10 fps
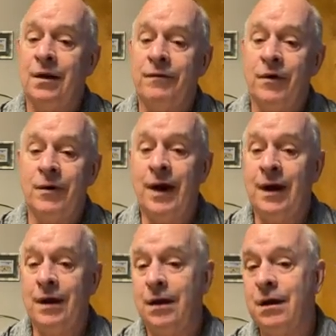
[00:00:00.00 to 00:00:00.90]
And if you're
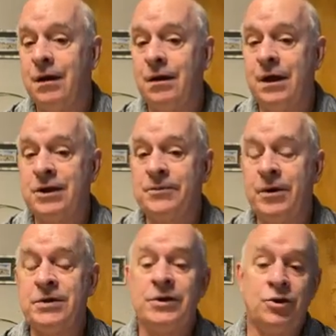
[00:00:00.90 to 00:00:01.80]
not
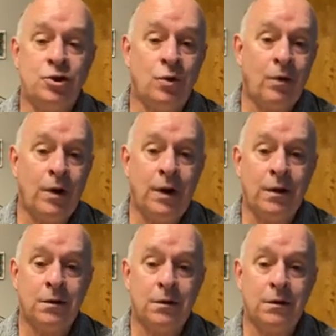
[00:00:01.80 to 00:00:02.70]
experiencing
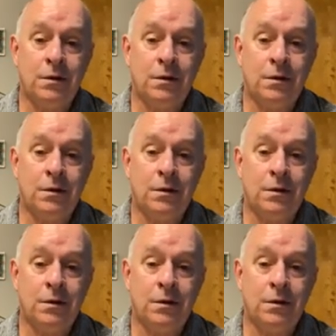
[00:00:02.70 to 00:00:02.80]
joy